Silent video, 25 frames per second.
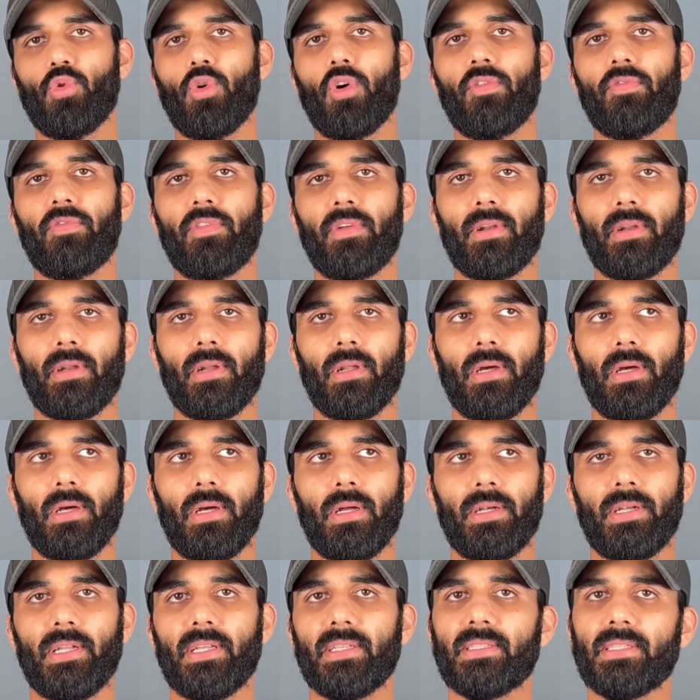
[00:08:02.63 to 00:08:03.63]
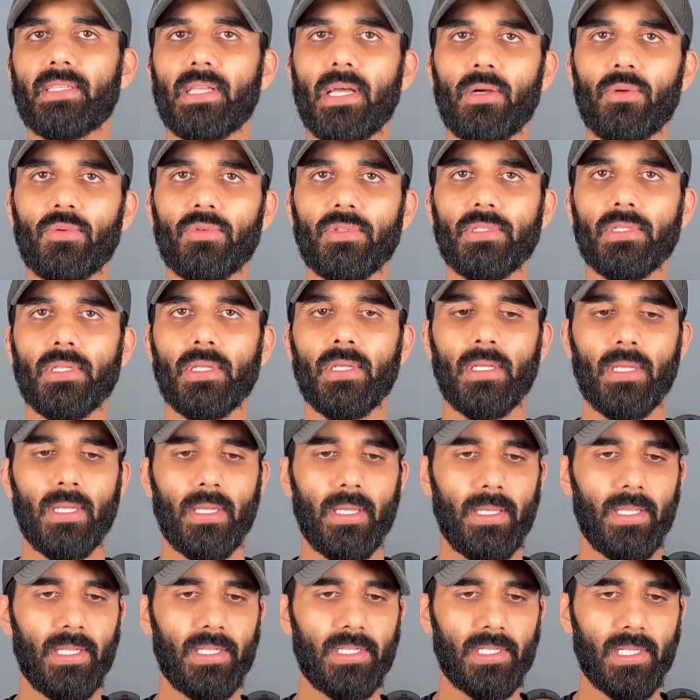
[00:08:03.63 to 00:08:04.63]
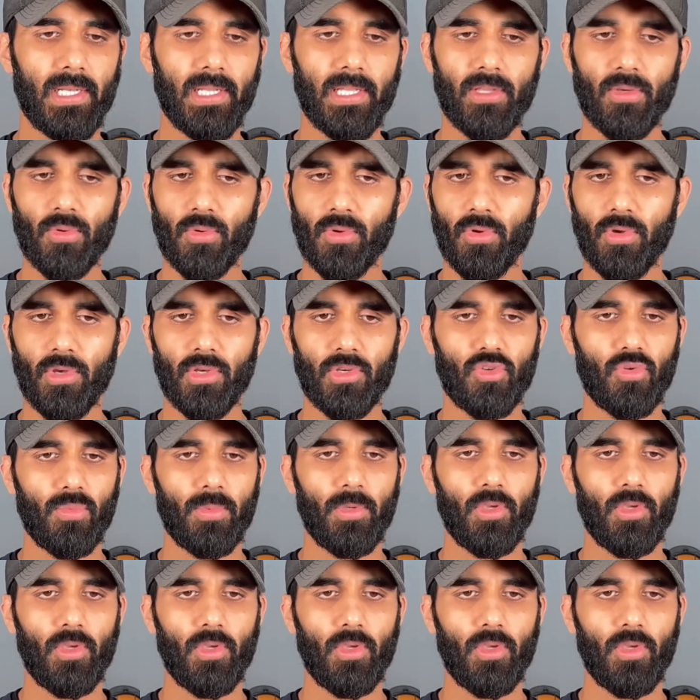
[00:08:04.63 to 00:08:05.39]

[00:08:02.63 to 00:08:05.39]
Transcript: offer discounts. Initially you're going to be